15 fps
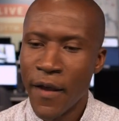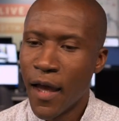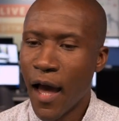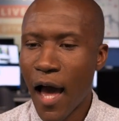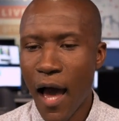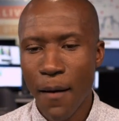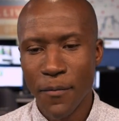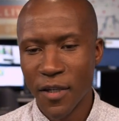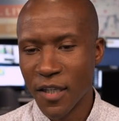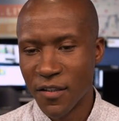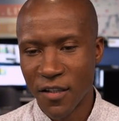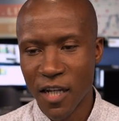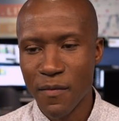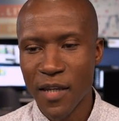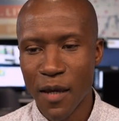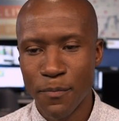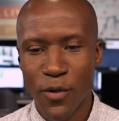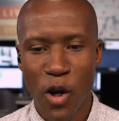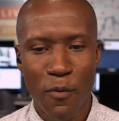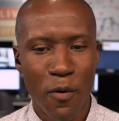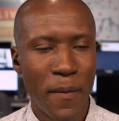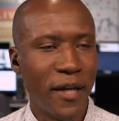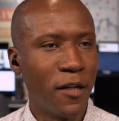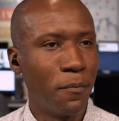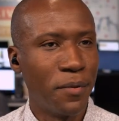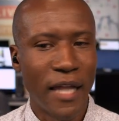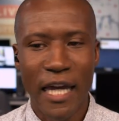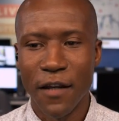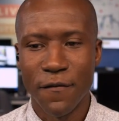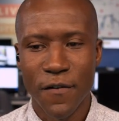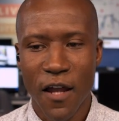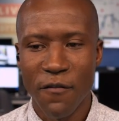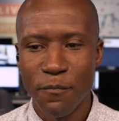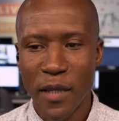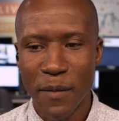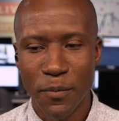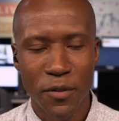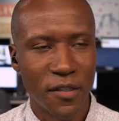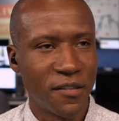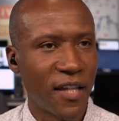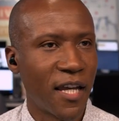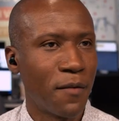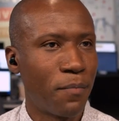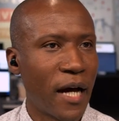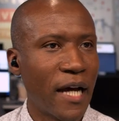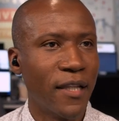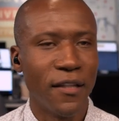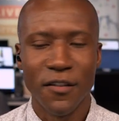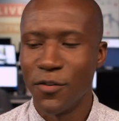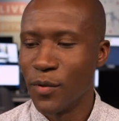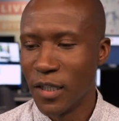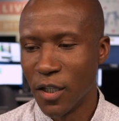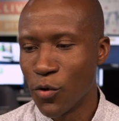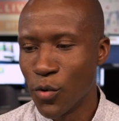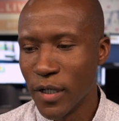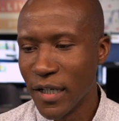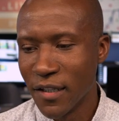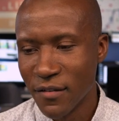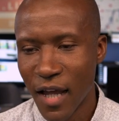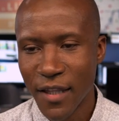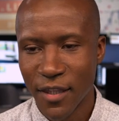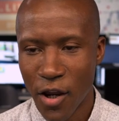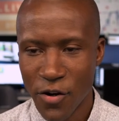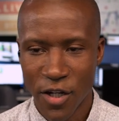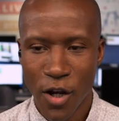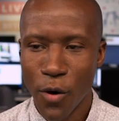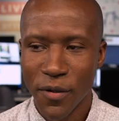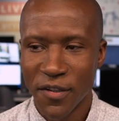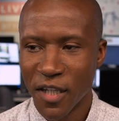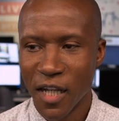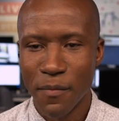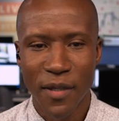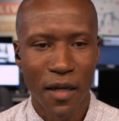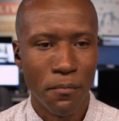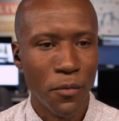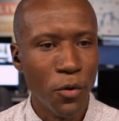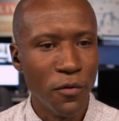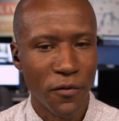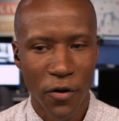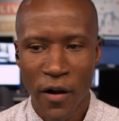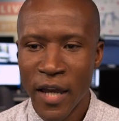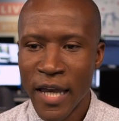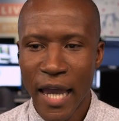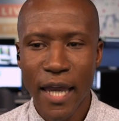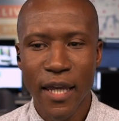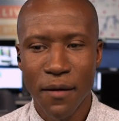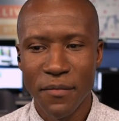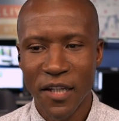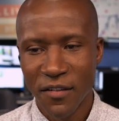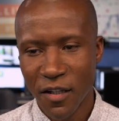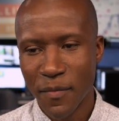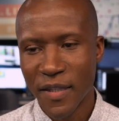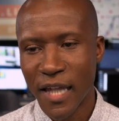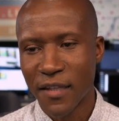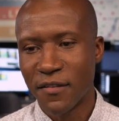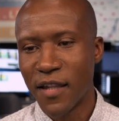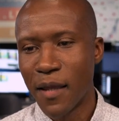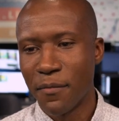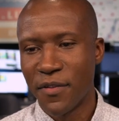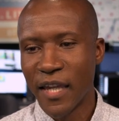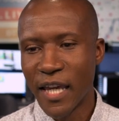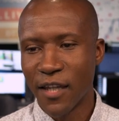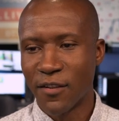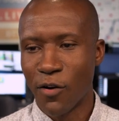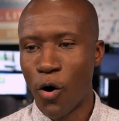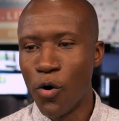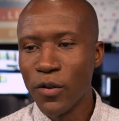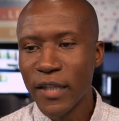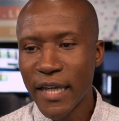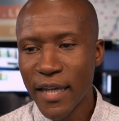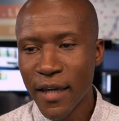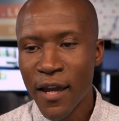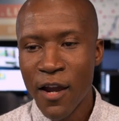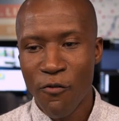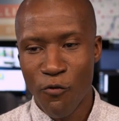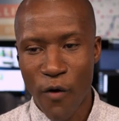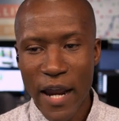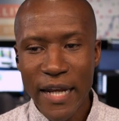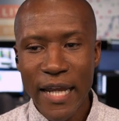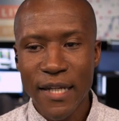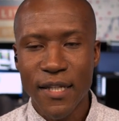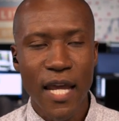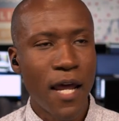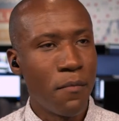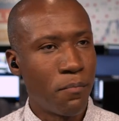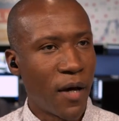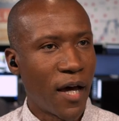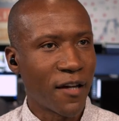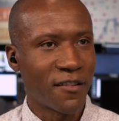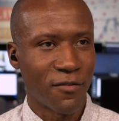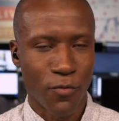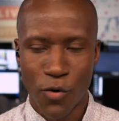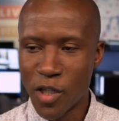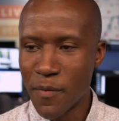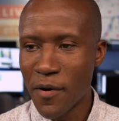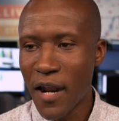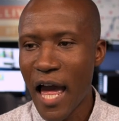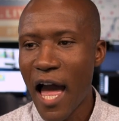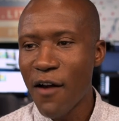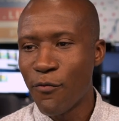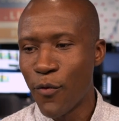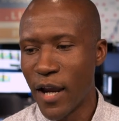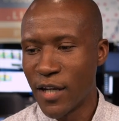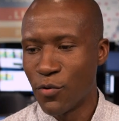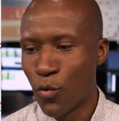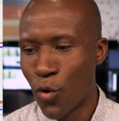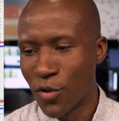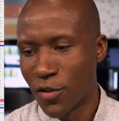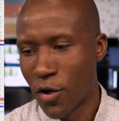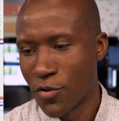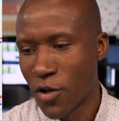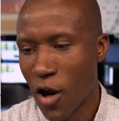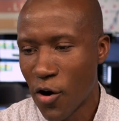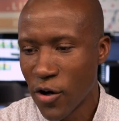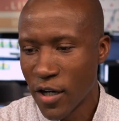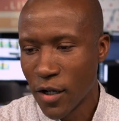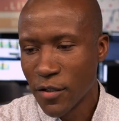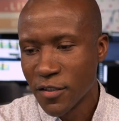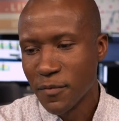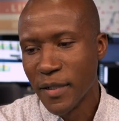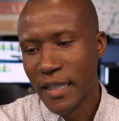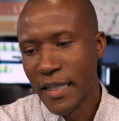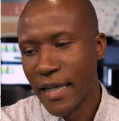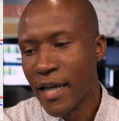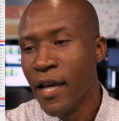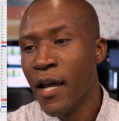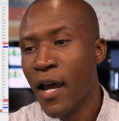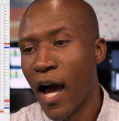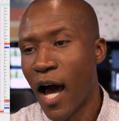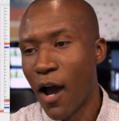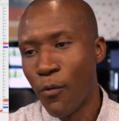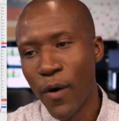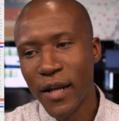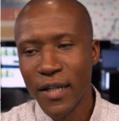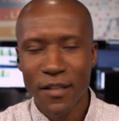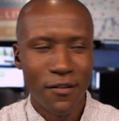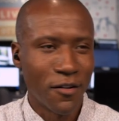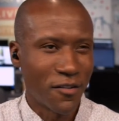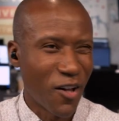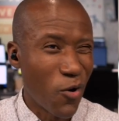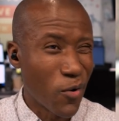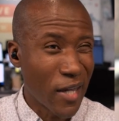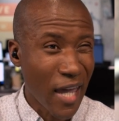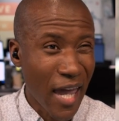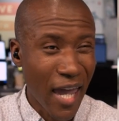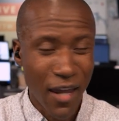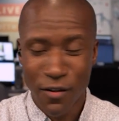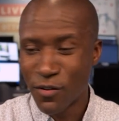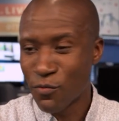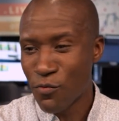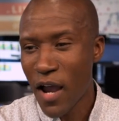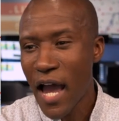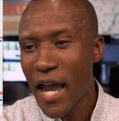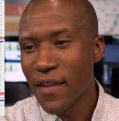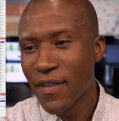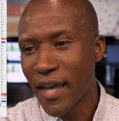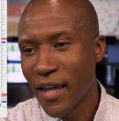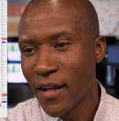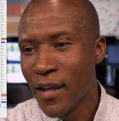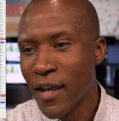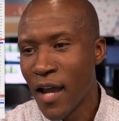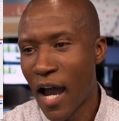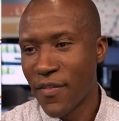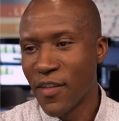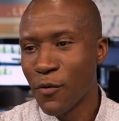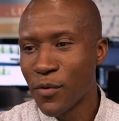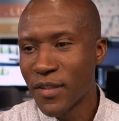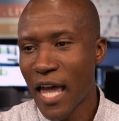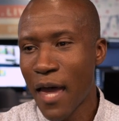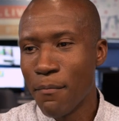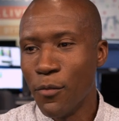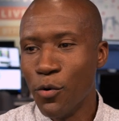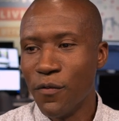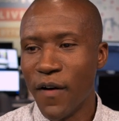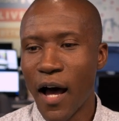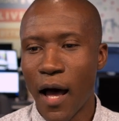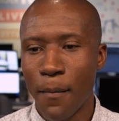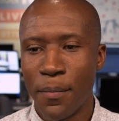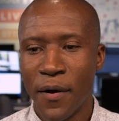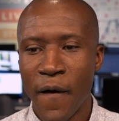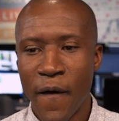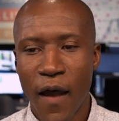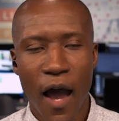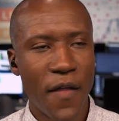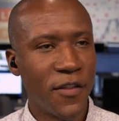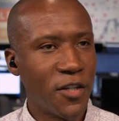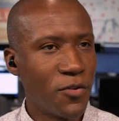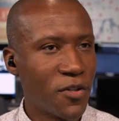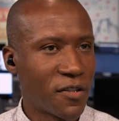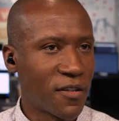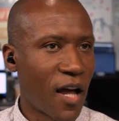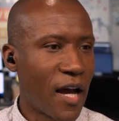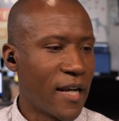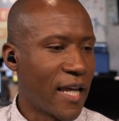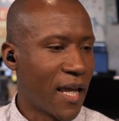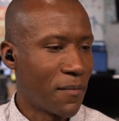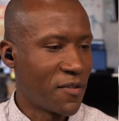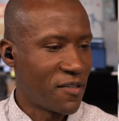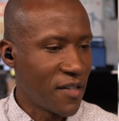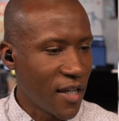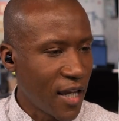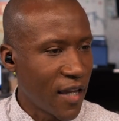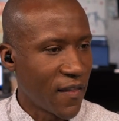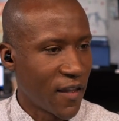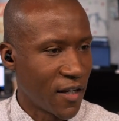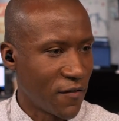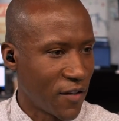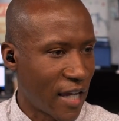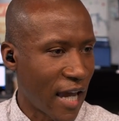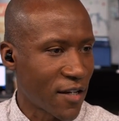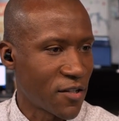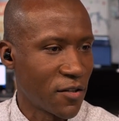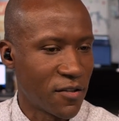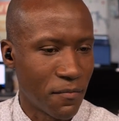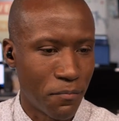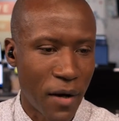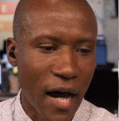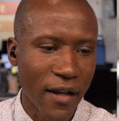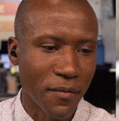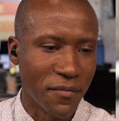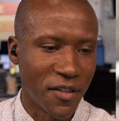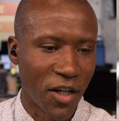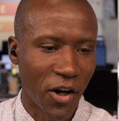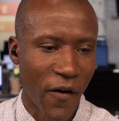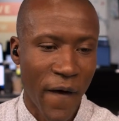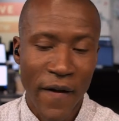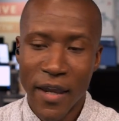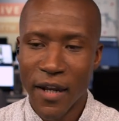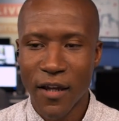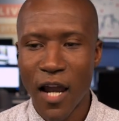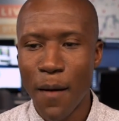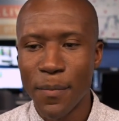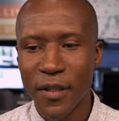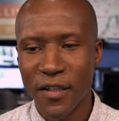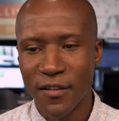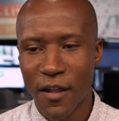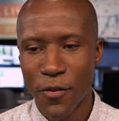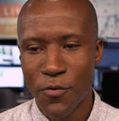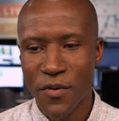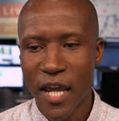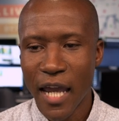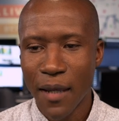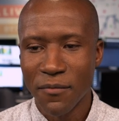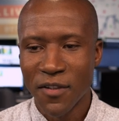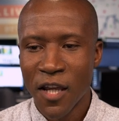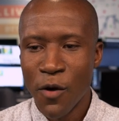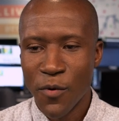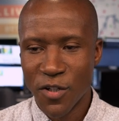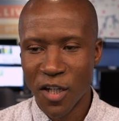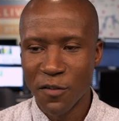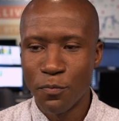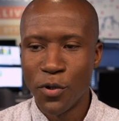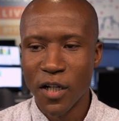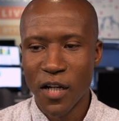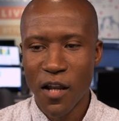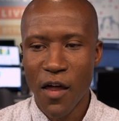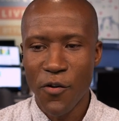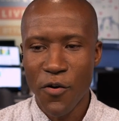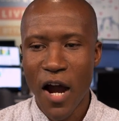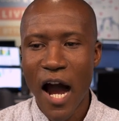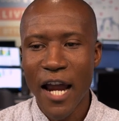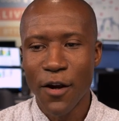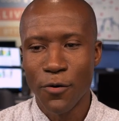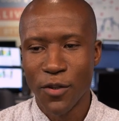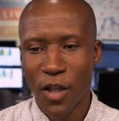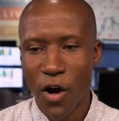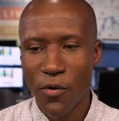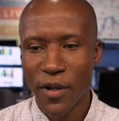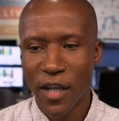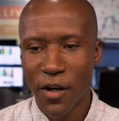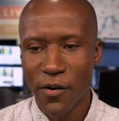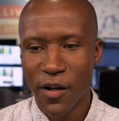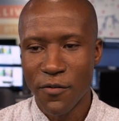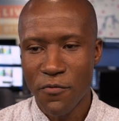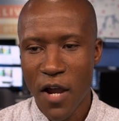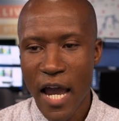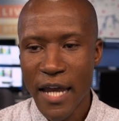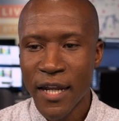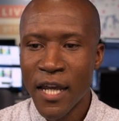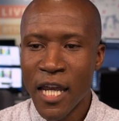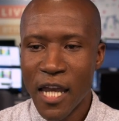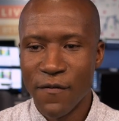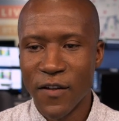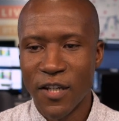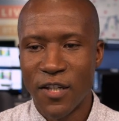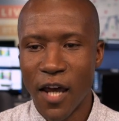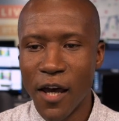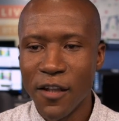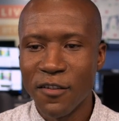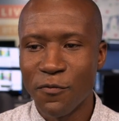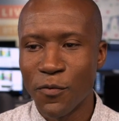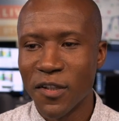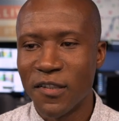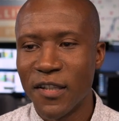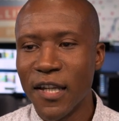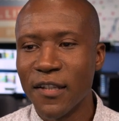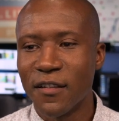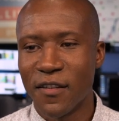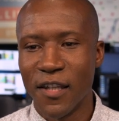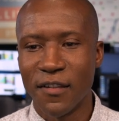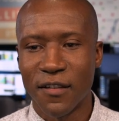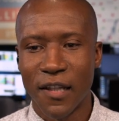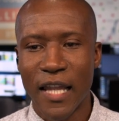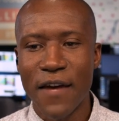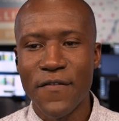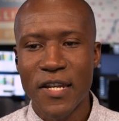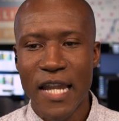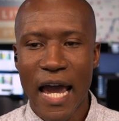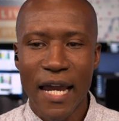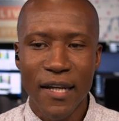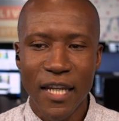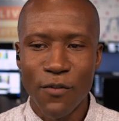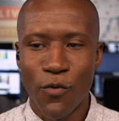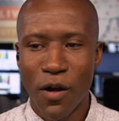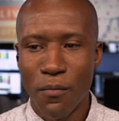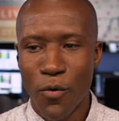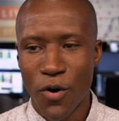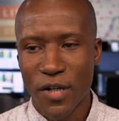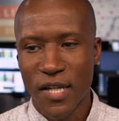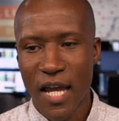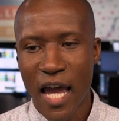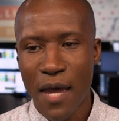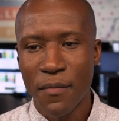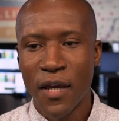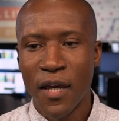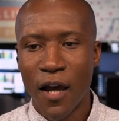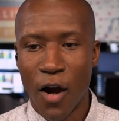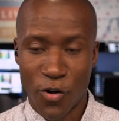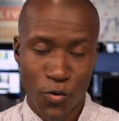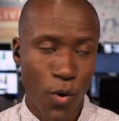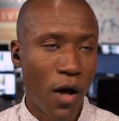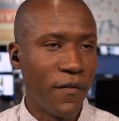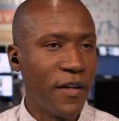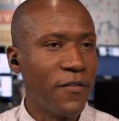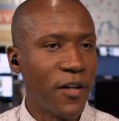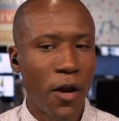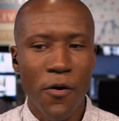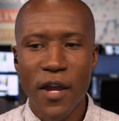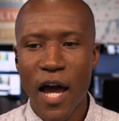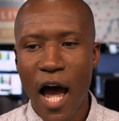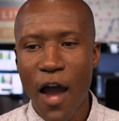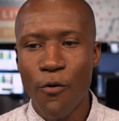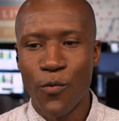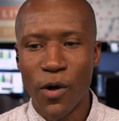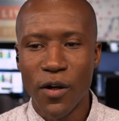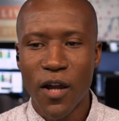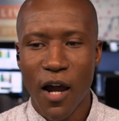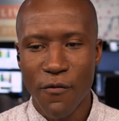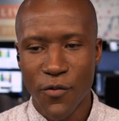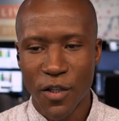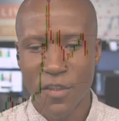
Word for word: It's going to be a pure momentum play, and if enough people decide to pile into it, liquidity's not there. You know it's going to be a mover. AMD is going to be that same thing. It's holding right at $10, so we're only about halfway towards our target, ultimately. Wendy's looks okay. It's Ride that, I think with that move up, that you just saw in AMC, and then if you catch some bottoms here in a couple of these other names, we just put in another higher low here in Ride. If it does resist this 1190 one more time, or 12 even area, I will cover